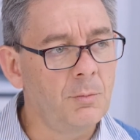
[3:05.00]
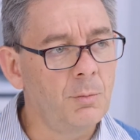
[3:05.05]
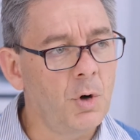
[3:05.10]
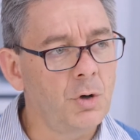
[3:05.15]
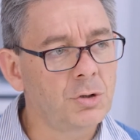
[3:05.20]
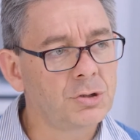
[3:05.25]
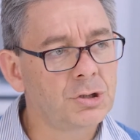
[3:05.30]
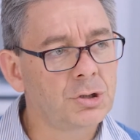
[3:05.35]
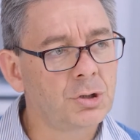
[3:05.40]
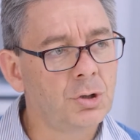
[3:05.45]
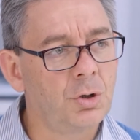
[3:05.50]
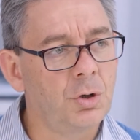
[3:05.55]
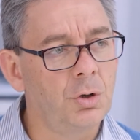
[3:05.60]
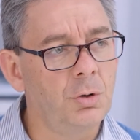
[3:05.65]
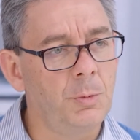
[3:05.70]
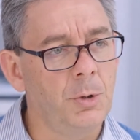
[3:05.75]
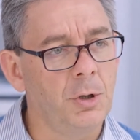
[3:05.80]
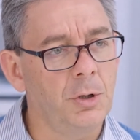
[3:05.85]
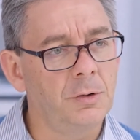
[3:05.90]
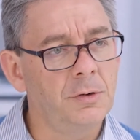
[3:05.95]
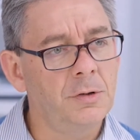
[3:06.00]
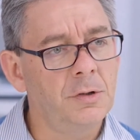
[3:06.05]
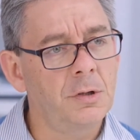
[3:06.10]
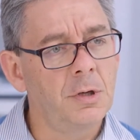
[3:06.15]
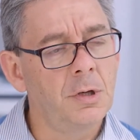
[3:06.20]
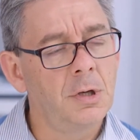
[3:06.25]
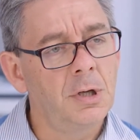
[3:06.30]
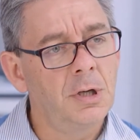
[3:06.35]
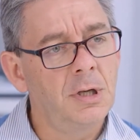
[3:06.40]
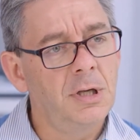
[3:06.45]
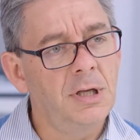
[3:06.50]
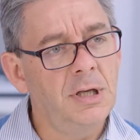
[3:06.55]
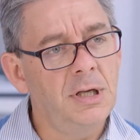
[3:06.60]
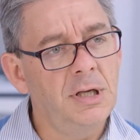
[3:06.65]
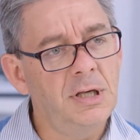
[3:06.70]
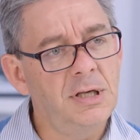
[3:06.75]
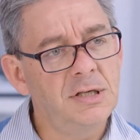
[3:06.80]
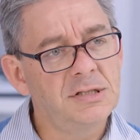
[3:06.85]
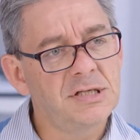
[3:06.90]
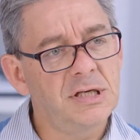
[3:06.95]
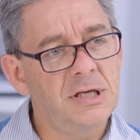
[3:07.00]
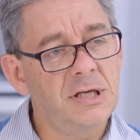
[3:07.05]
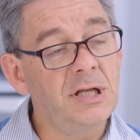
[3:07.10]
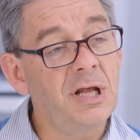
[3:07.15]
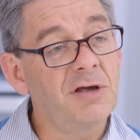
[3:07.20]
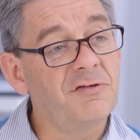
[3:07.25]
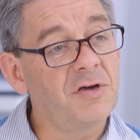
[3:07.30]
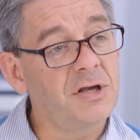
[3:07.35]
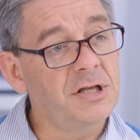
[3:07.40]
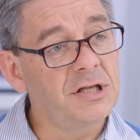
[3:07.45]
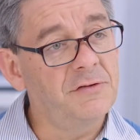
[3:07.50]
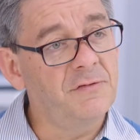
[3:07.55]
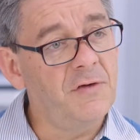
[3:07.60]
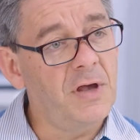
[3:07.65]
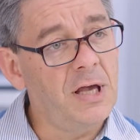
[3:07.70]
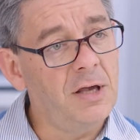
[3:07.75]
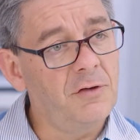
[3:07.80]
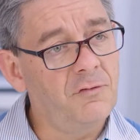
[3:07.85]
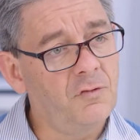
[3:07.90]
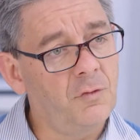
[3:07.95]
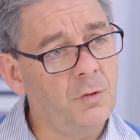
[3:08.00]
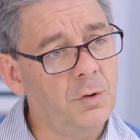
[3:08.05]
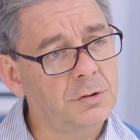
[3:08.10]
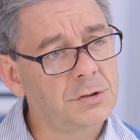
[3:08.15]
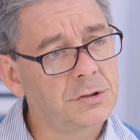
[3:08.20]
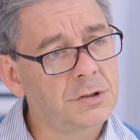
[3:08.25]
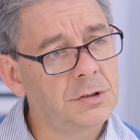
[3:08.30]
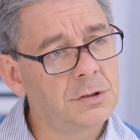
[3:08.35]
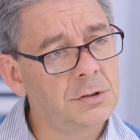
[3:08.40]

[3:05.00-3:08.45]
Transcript: most common is ineffective effort.